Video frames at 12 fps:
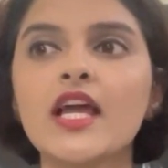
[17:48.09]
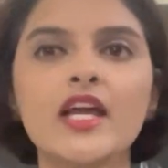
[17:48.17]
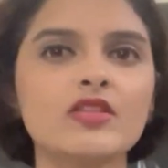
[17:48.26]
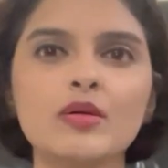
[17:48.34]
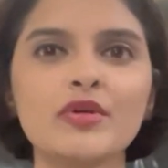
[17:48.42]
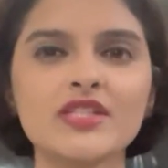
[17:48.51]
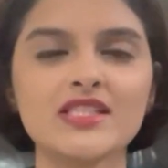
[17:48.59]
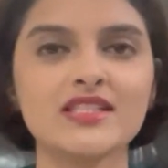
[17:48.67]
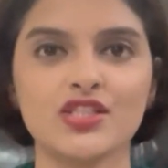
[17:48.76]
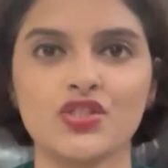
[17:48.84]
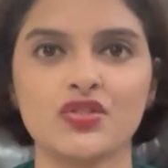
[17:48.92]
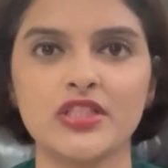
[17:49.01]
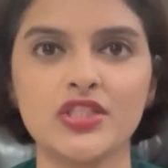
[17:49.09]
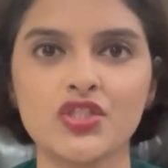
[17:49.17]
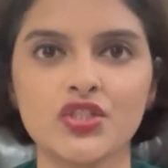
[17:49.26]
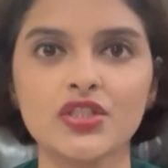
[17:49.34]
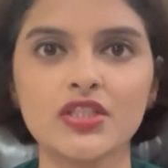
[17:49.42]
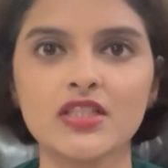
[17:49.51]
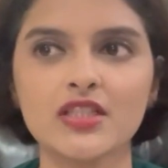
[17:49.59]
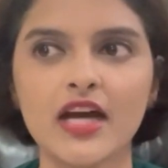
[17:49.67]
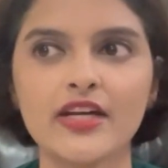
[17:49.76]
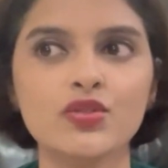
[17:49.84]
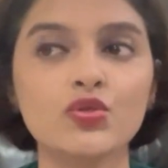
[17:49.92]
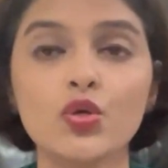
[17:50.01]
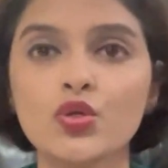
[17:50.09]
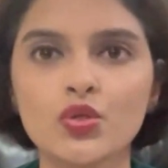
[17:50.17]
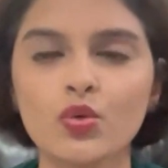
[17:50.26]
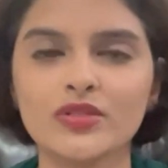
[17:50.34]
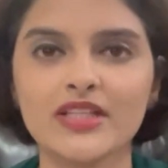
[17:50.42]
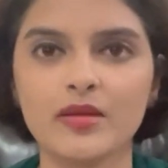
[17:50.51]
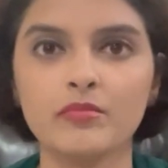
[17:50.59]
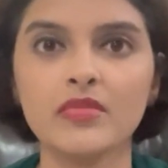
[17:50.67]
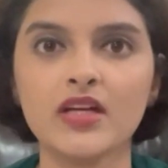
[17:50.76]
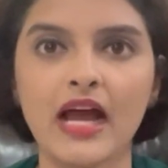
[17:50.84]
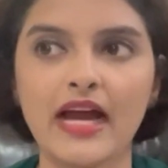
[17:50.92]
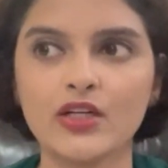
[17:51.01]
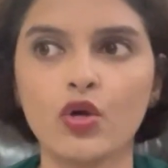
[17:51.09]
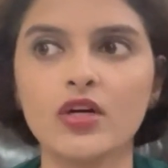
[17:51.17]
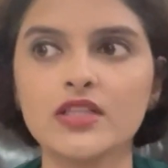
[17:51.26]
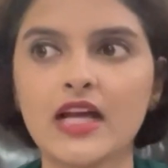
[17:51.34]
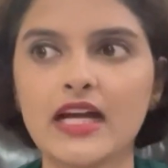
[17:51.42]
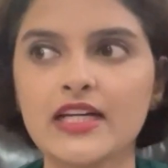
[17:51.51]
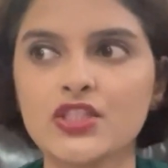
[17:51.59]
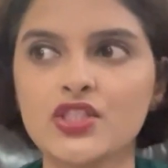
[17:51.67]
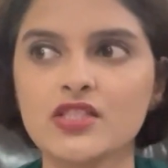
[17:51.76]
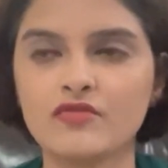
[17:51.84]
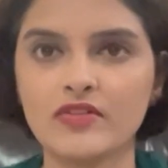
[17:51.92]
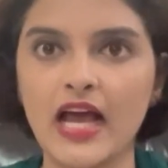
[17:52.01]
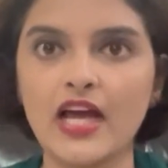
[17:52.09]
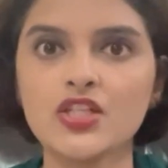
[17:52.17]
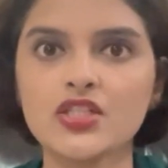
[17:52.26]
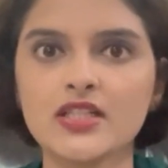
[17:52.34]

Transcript: if the person is a stranger and you don't know them at all and they just flash,